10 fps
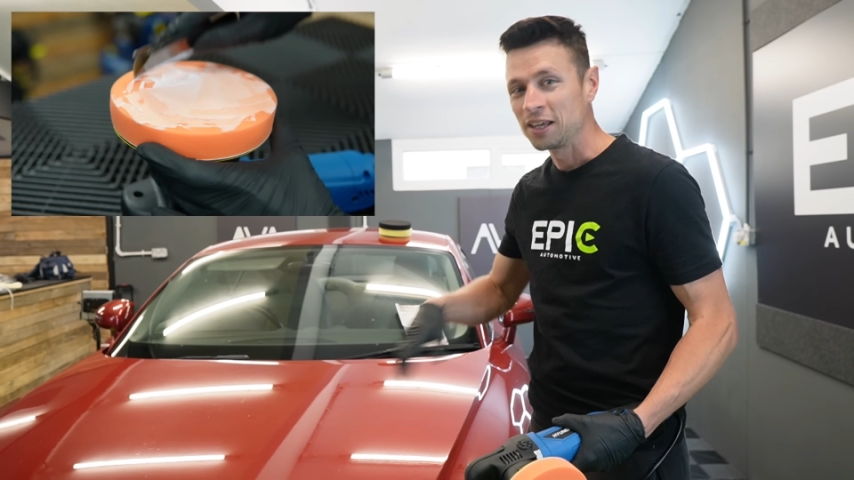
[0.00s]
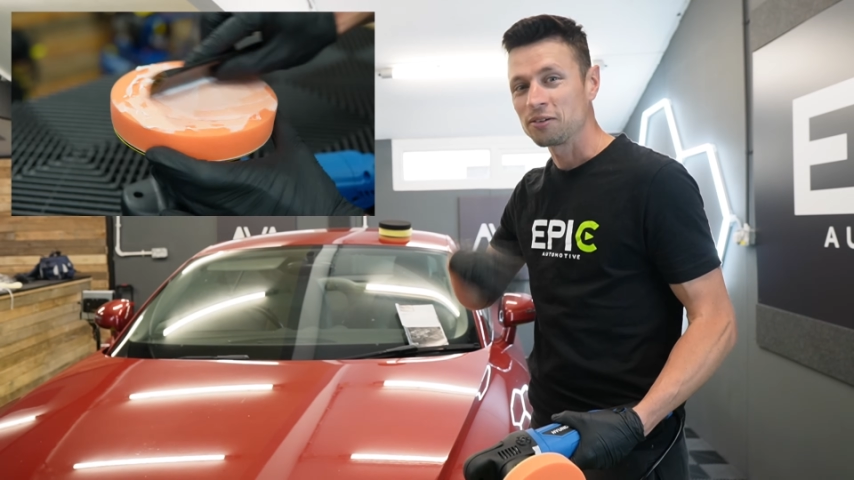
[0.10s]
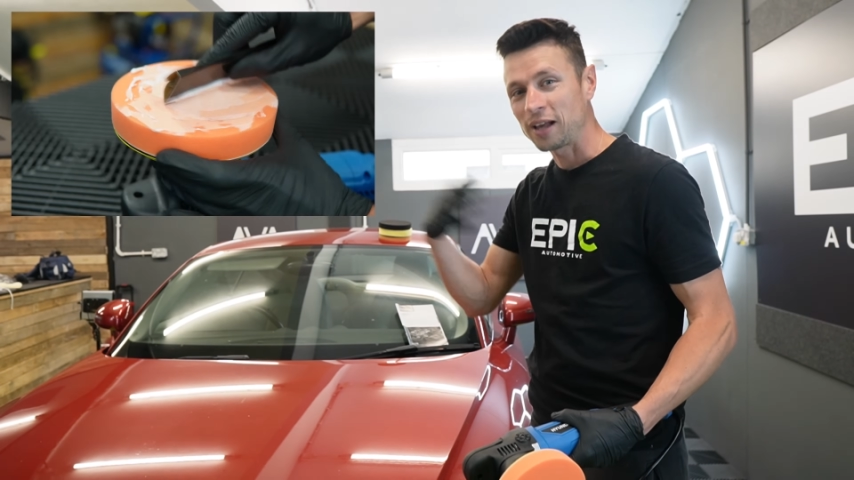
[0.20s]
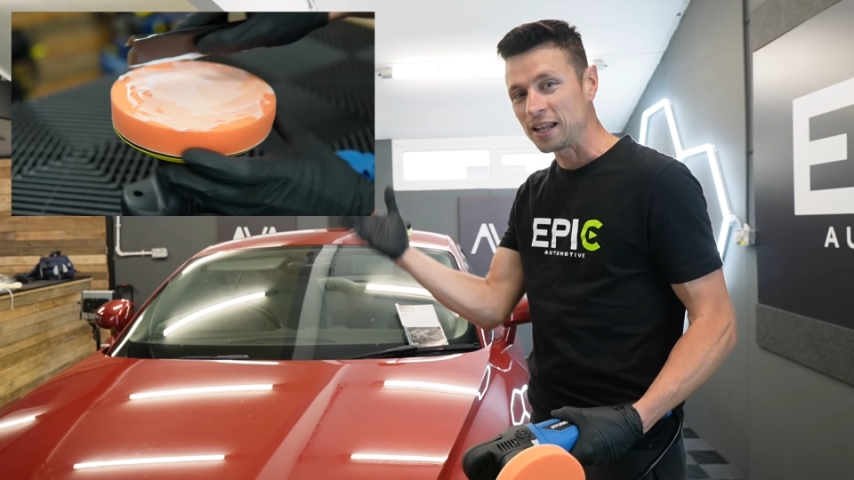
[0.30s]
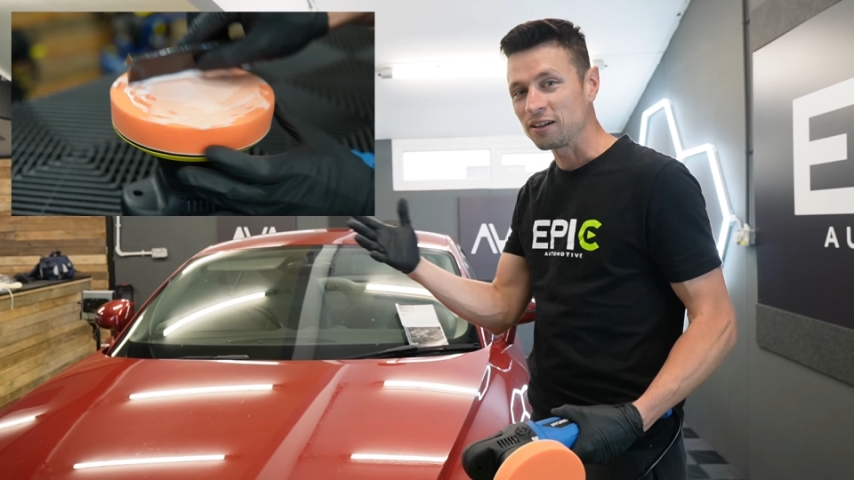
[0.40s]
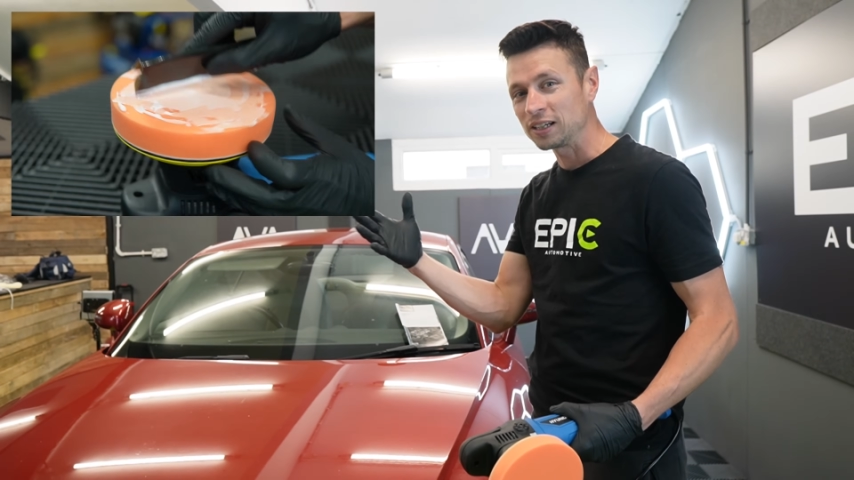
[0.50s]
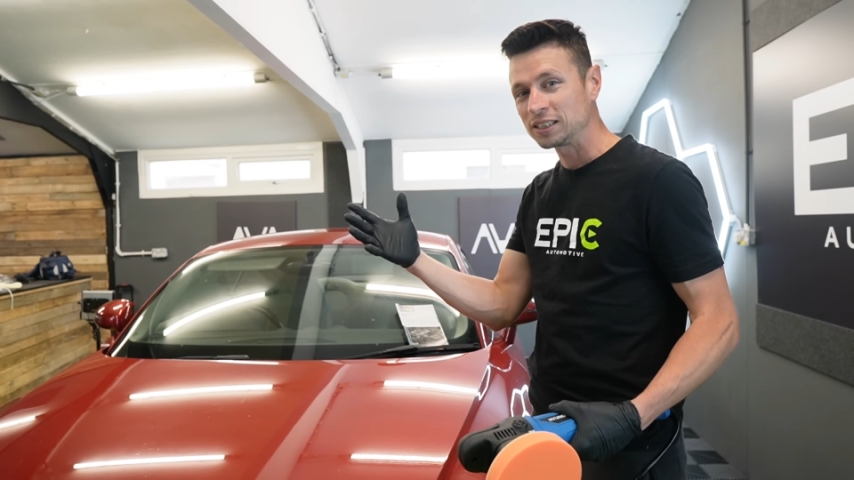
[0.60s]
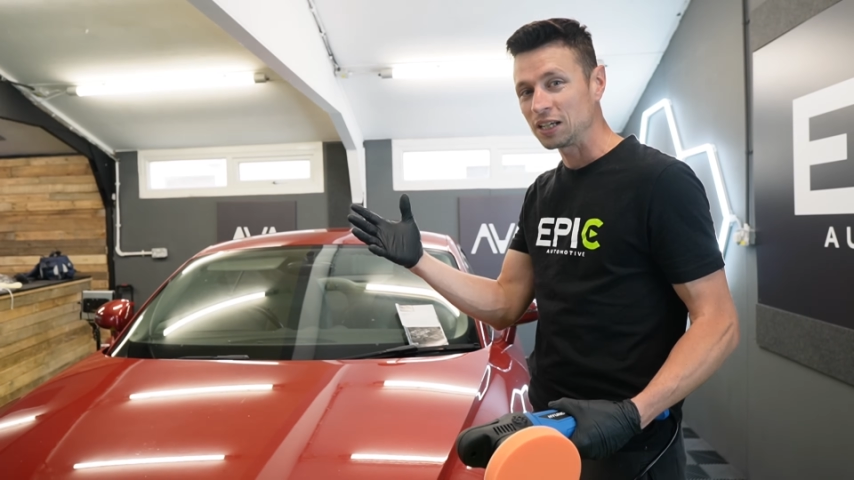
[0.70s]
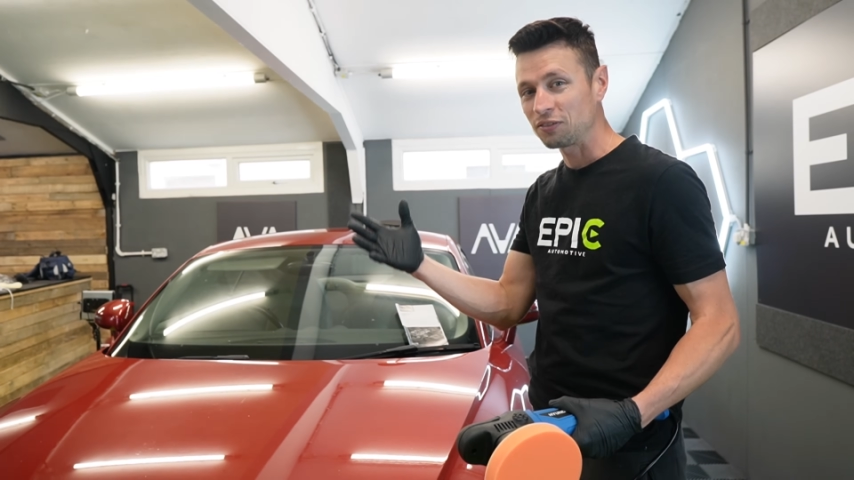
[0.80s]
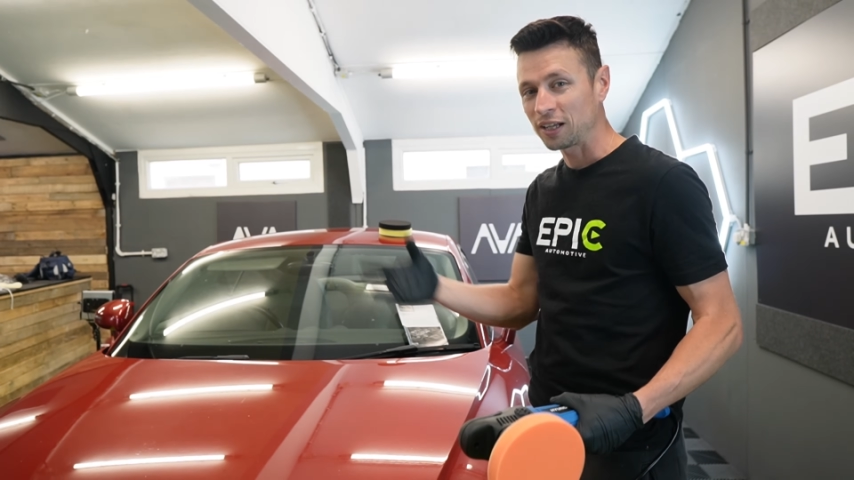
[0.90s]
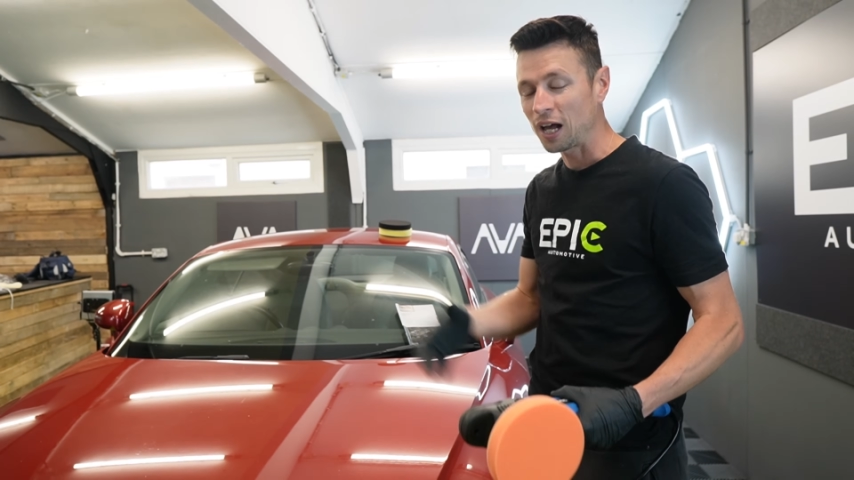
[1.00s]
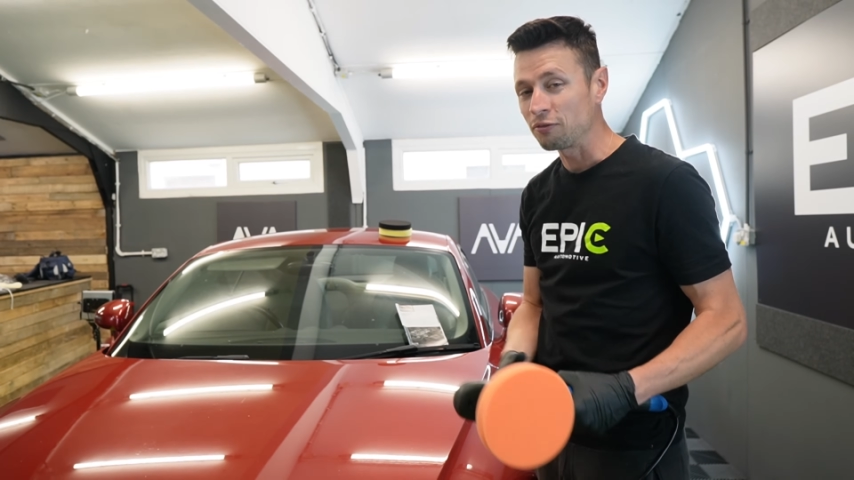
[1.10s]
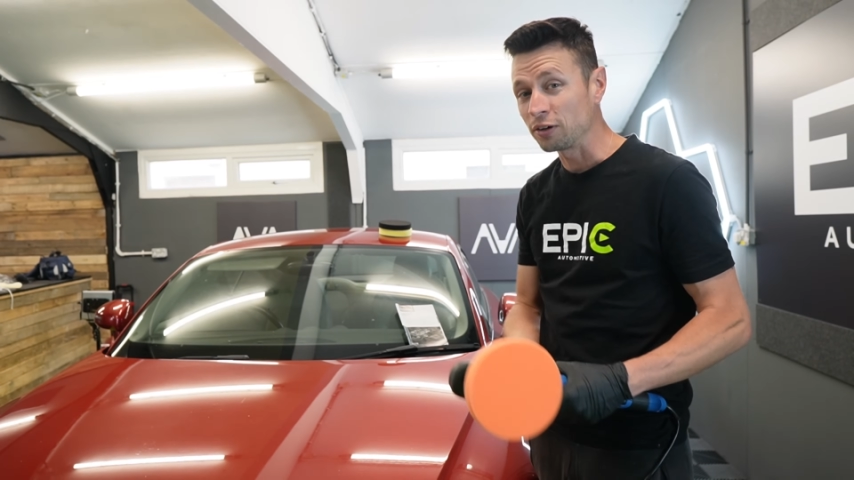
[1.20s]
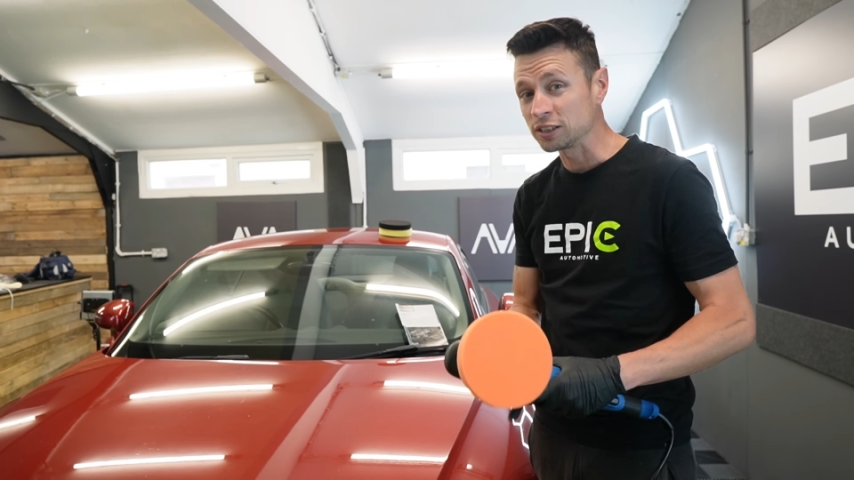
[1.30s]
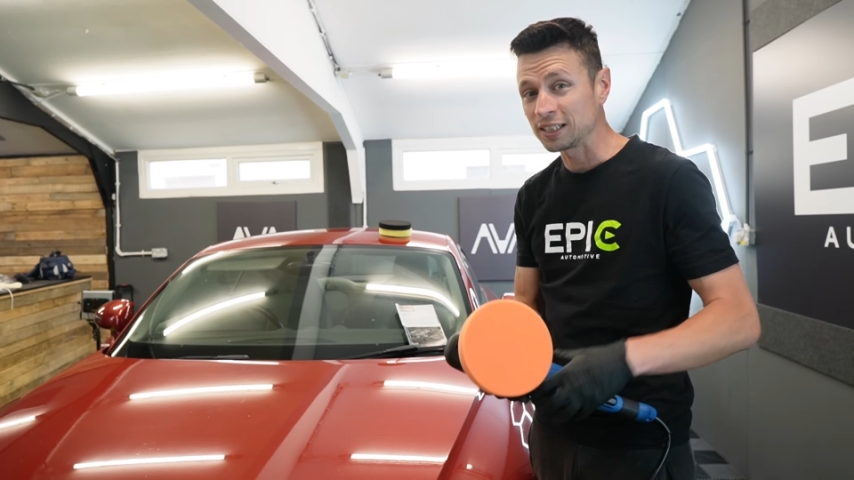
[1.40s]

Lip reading: you'll get a nice even coverage.